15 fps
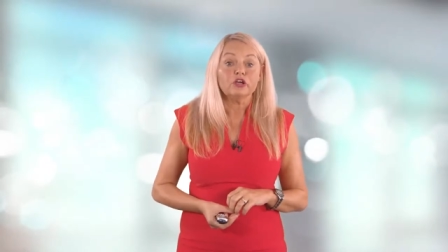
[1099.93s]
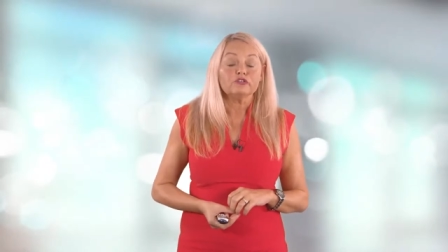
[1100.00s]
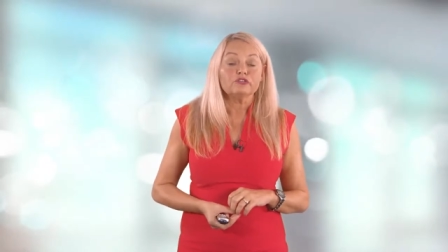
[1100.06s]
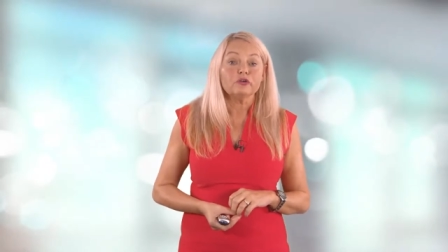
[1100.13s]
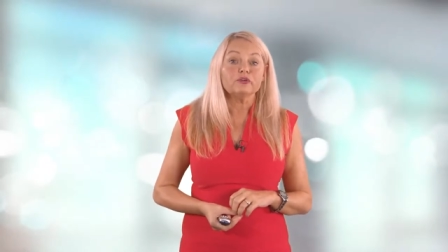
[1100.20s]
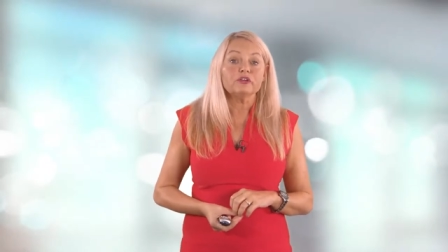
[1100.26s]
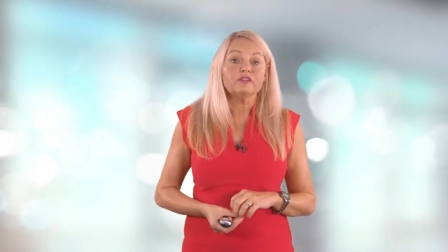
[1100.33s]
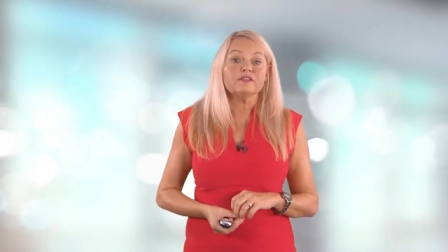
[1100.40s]

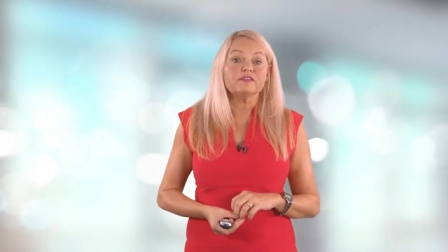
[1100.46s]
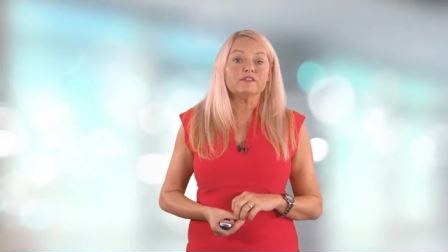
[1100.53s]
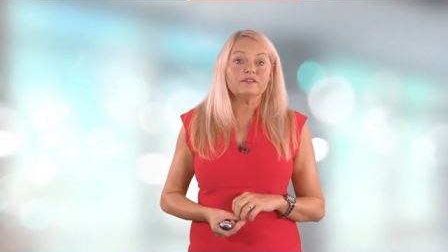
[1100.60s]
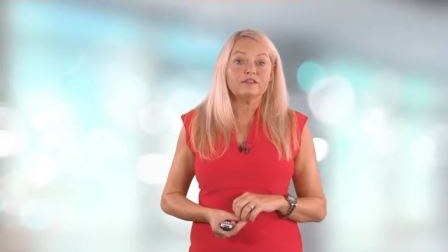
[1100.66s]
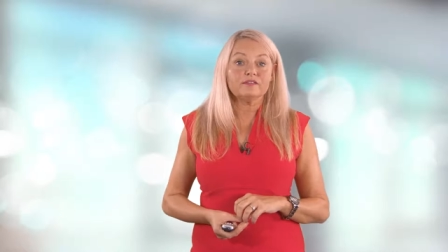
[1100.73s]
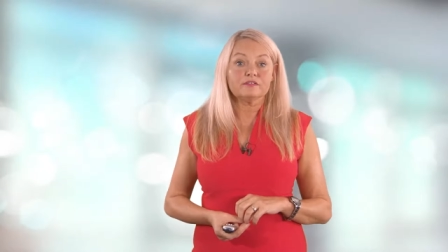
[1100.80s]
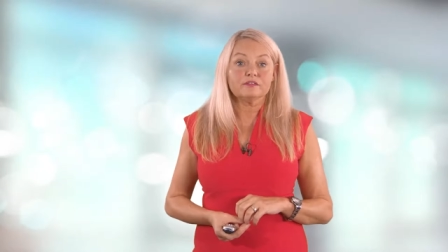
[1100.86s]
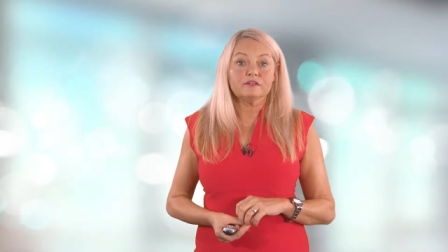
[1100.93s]
So
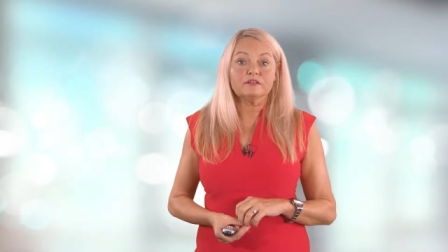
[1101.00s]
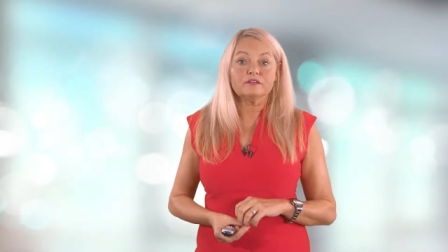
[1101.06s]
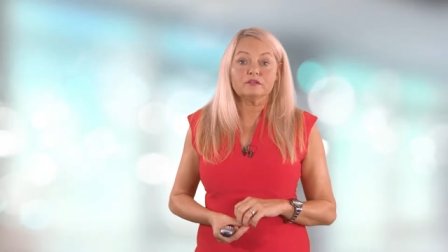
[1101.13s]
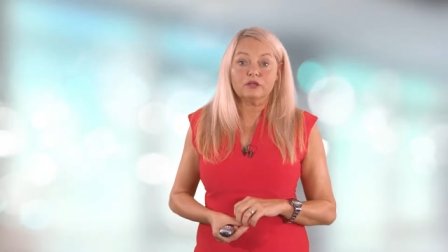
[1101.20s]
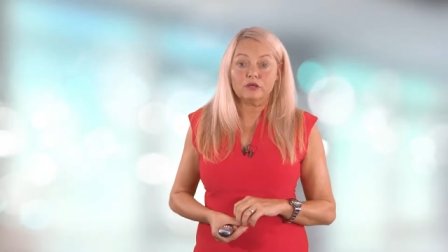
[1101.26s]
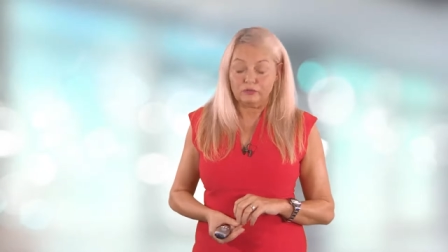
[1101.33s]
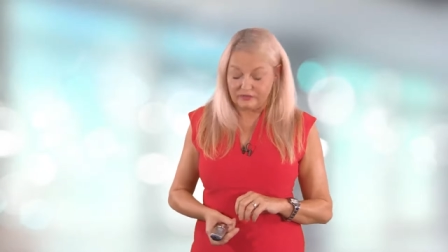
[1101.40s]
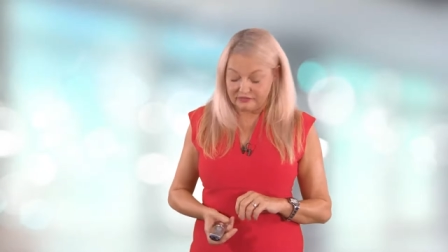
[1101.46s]
consistent
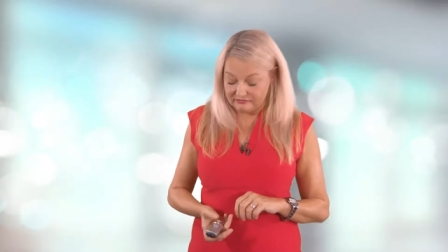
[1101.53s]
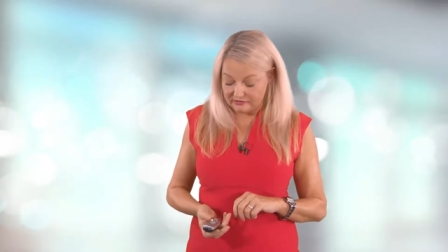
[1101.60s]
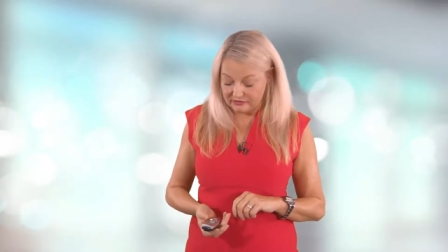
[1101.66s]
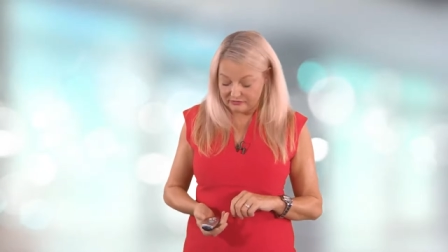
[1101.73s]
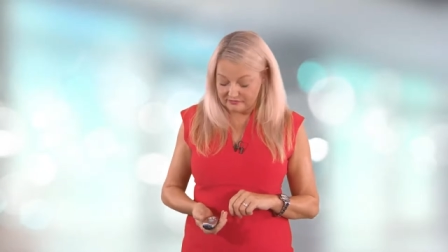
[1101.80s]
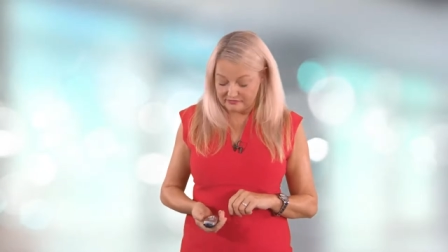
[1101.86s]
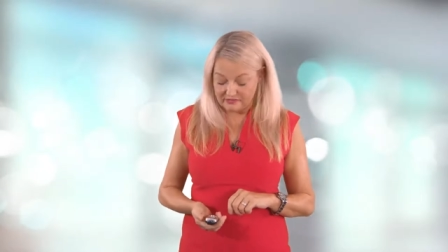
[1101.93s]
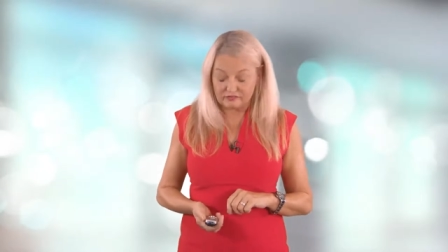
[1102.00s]
and
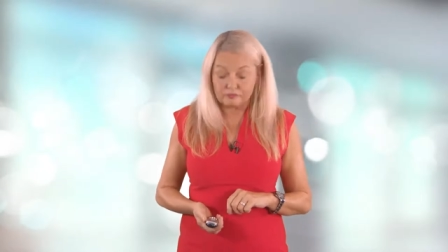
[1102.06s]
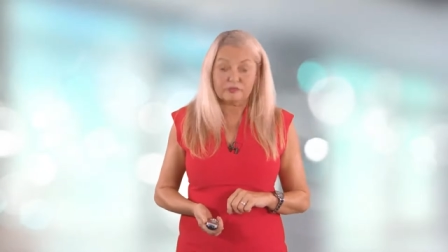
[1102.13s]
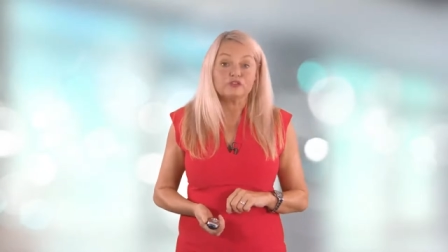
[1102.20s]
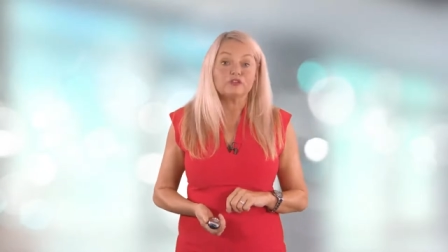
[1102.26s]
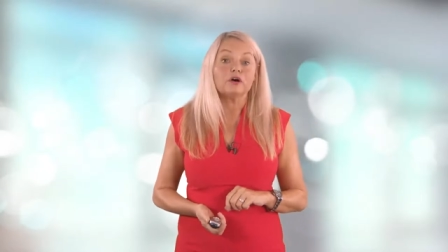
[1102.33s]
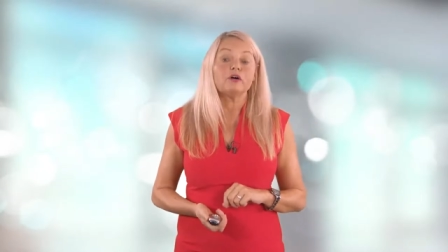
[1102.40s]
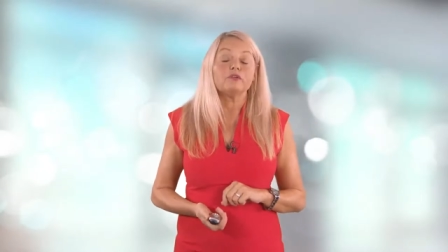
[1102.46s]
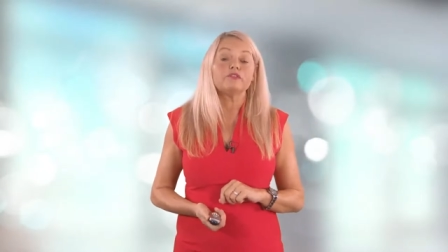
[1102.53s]
holistic
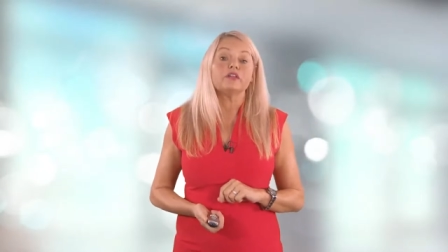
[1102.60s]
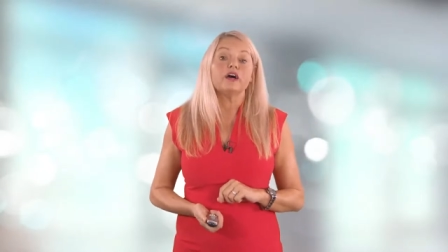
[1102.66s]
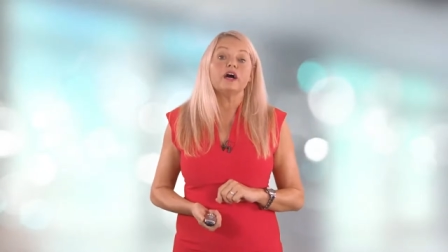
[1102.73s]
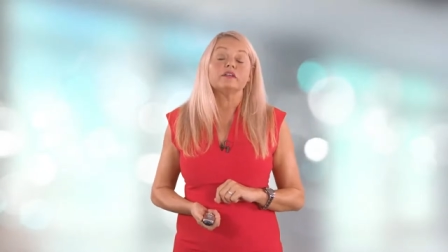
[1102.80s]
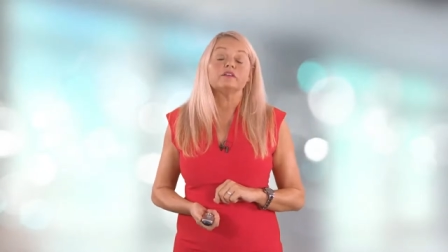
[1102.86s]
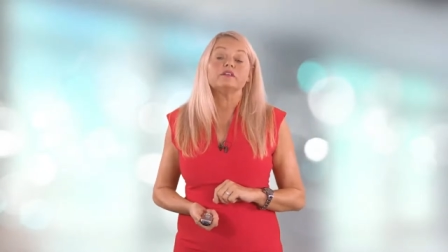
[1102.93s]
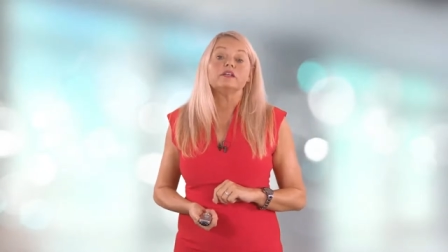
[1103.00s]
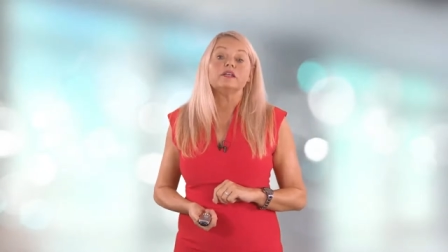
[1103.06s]
assessment of
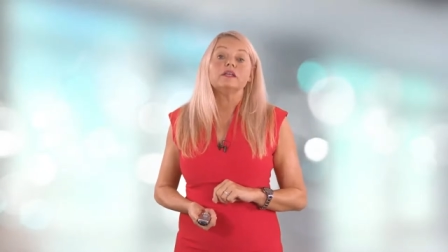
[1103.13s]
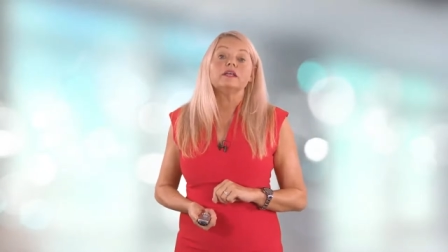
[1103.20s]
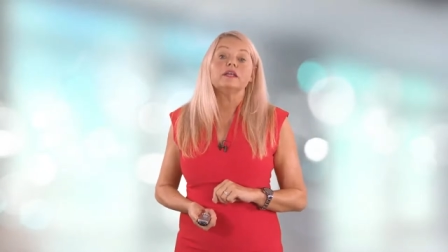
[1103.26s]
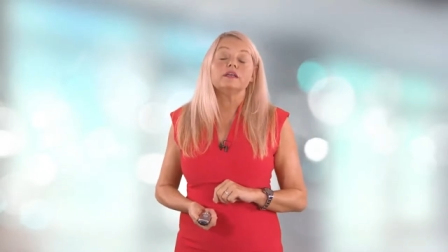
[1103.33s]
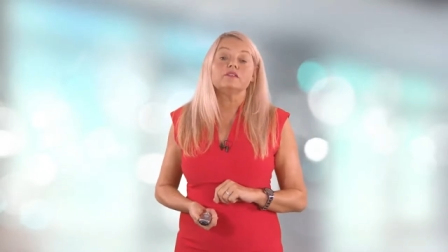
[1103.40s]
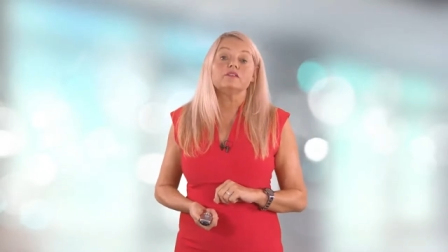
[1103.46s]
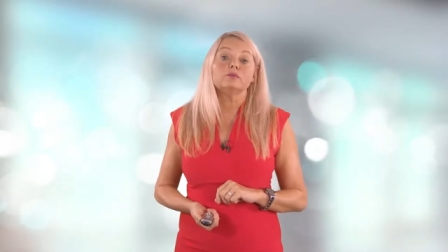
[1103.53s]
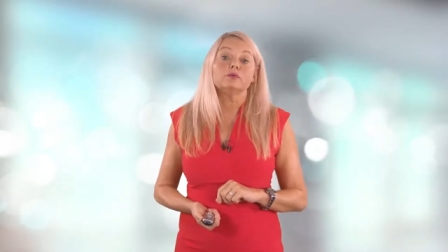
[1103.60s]
that
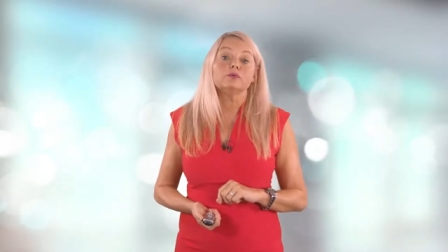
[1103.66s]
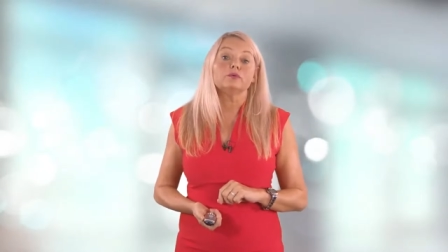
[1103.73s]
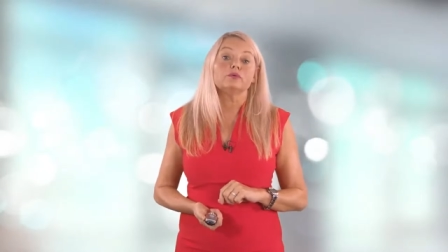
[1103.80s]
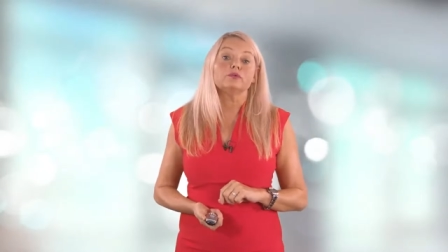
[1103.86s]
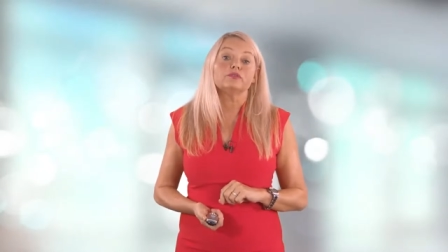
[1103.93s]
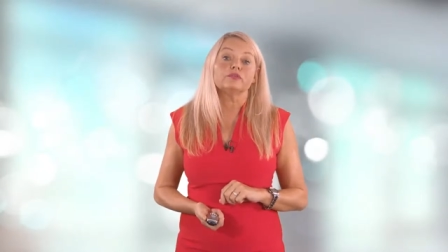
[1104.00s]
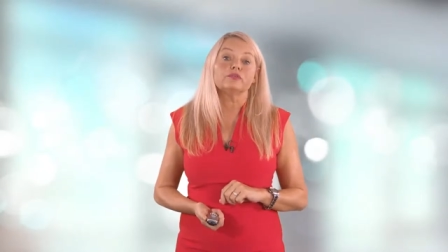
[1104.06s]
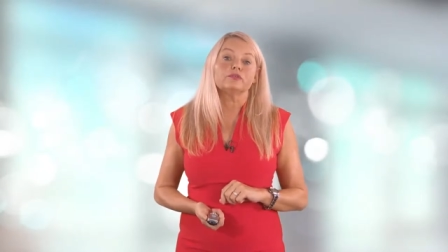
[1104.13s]
is
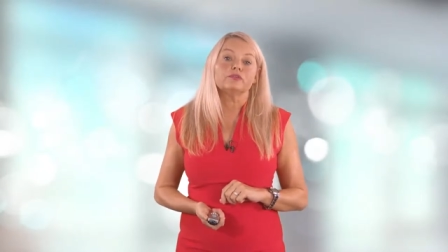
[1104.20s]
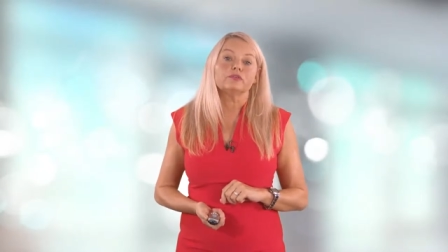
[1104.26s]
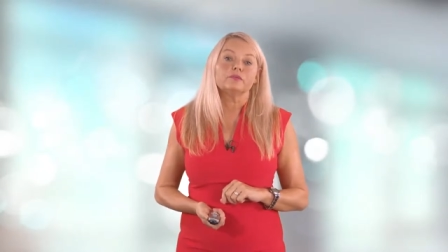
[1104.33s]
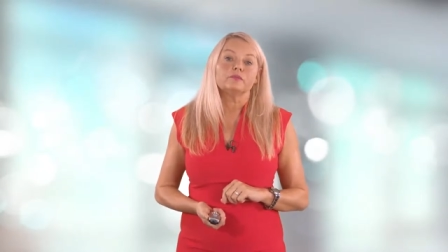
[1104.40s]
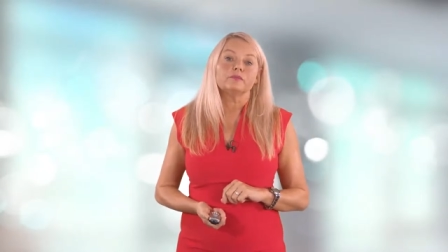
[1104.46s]
important.